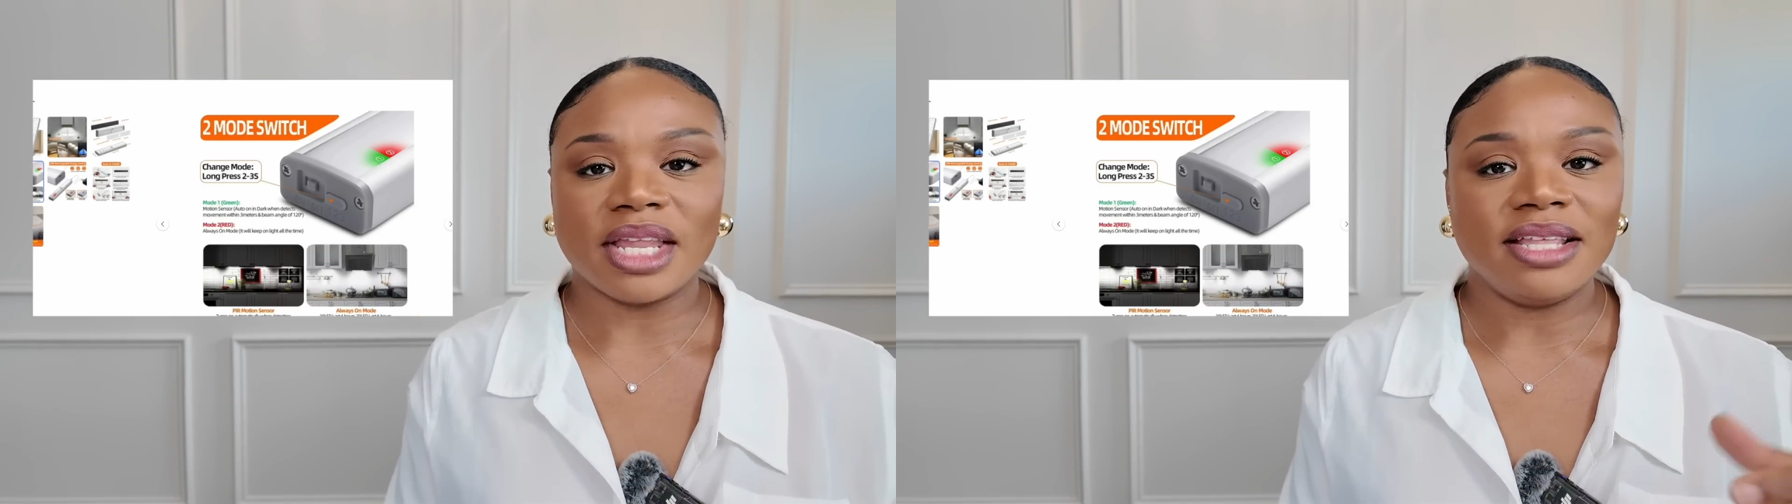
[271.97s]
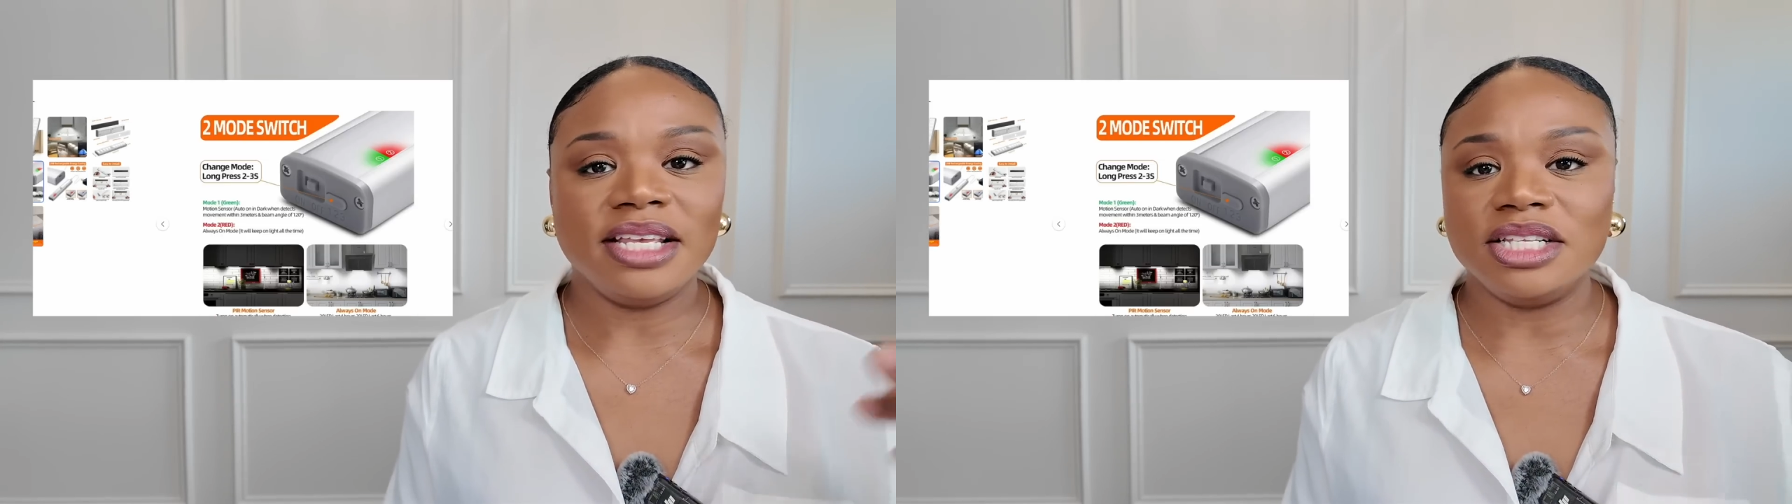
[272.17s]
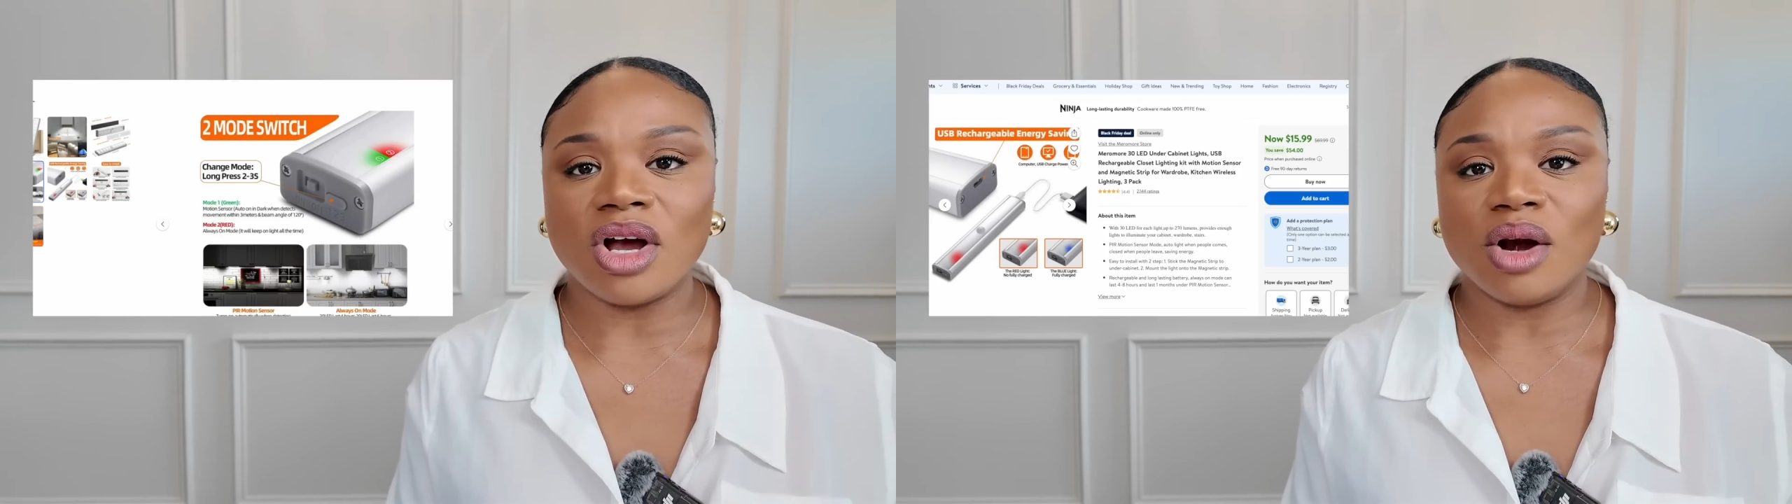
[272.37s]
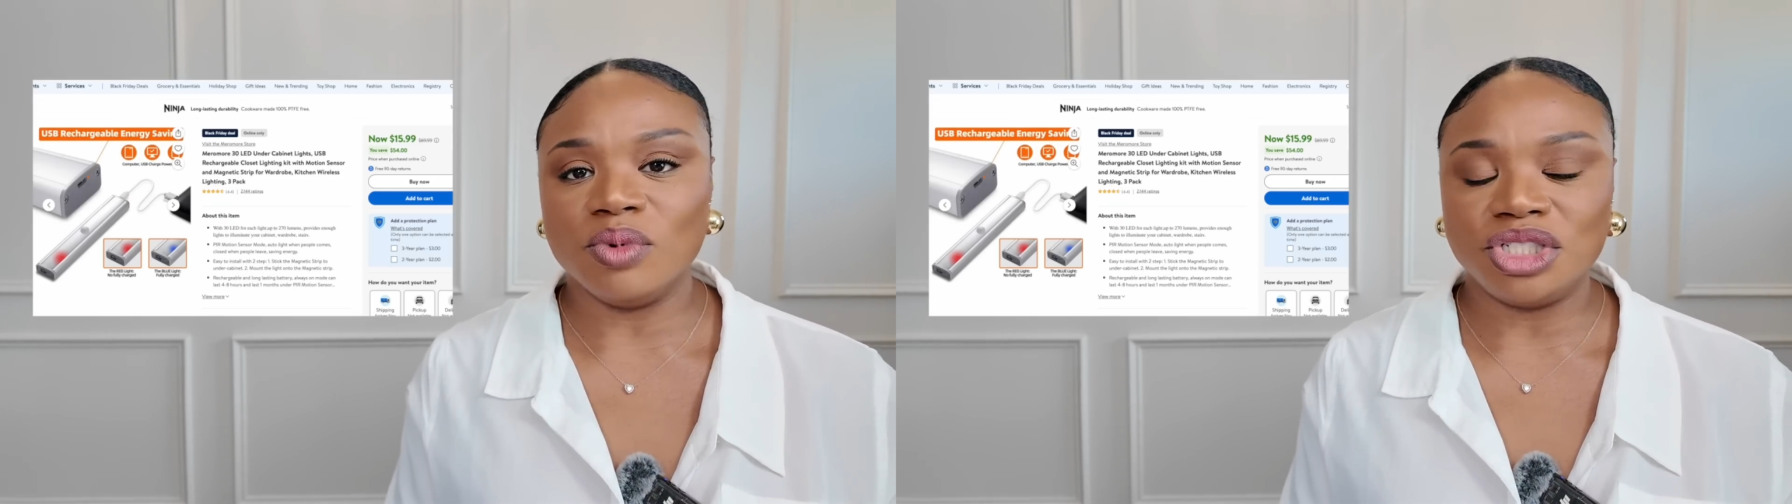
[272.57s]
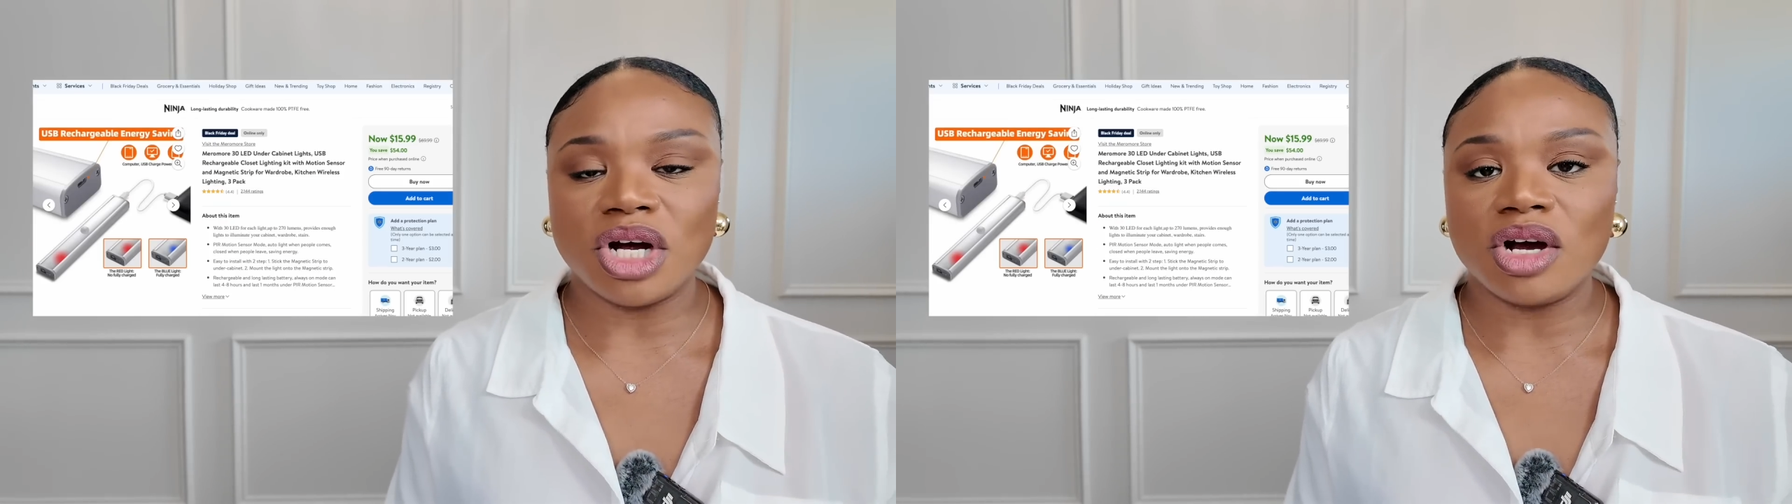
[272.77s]
These are
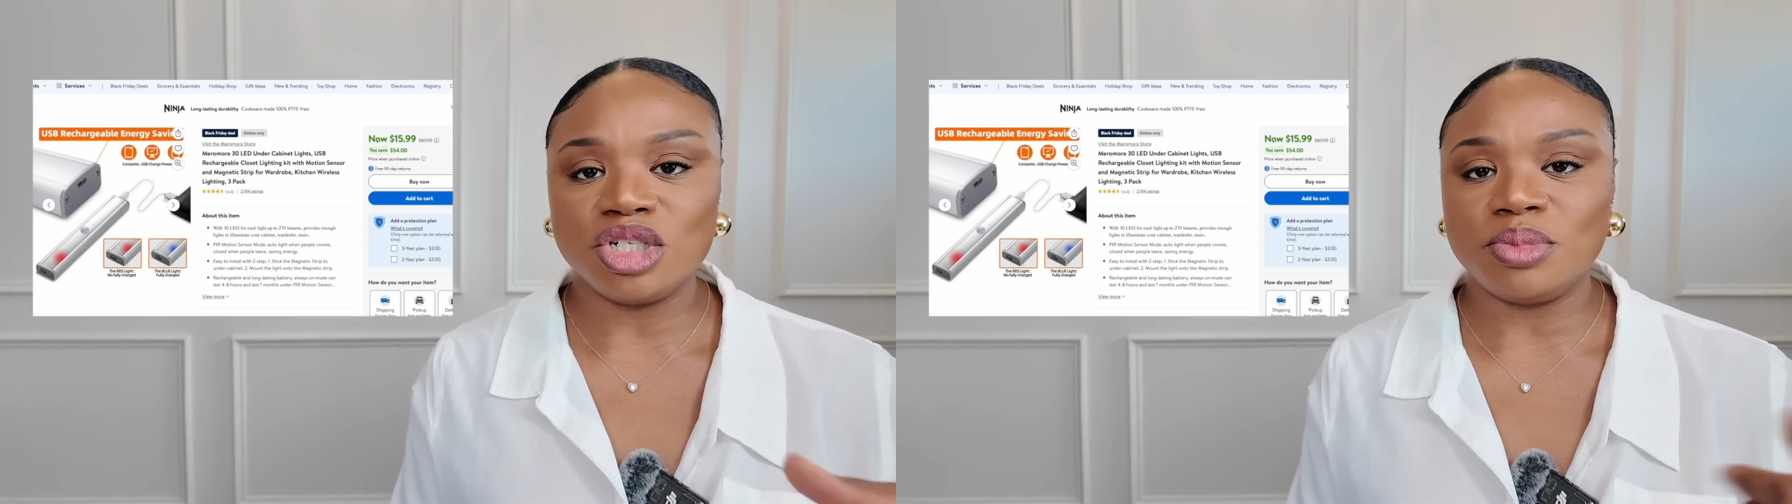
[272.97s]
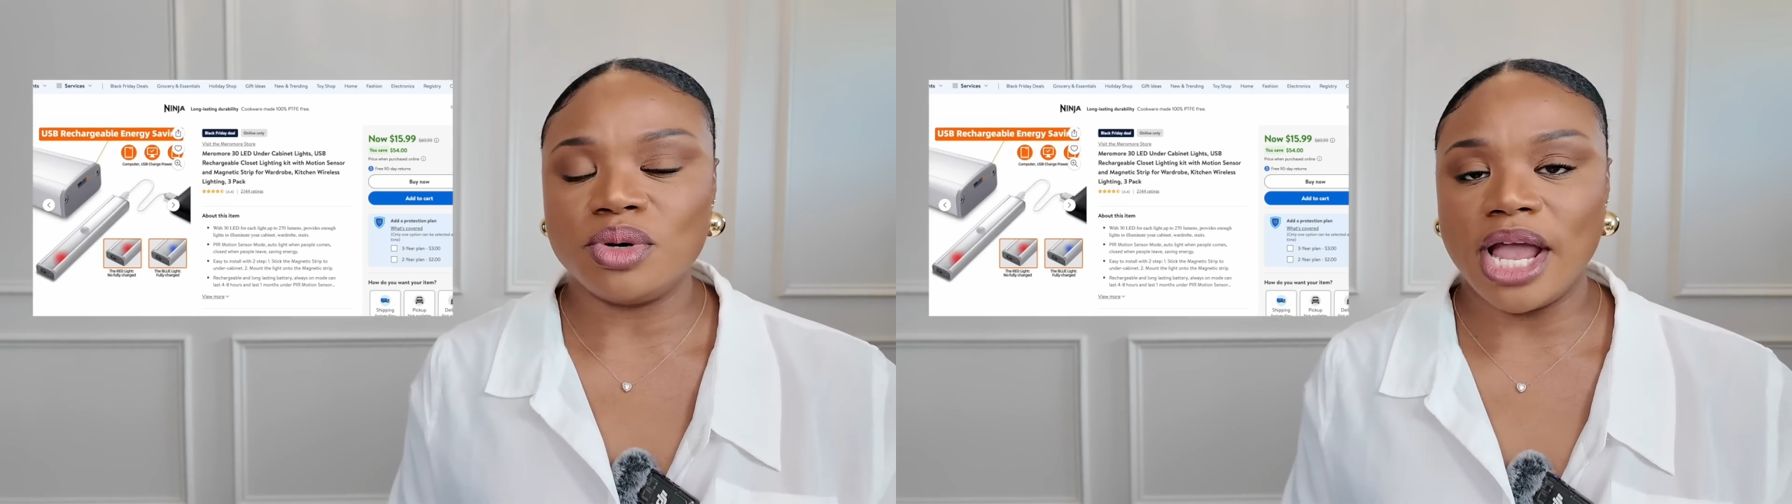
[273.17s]
rechargeable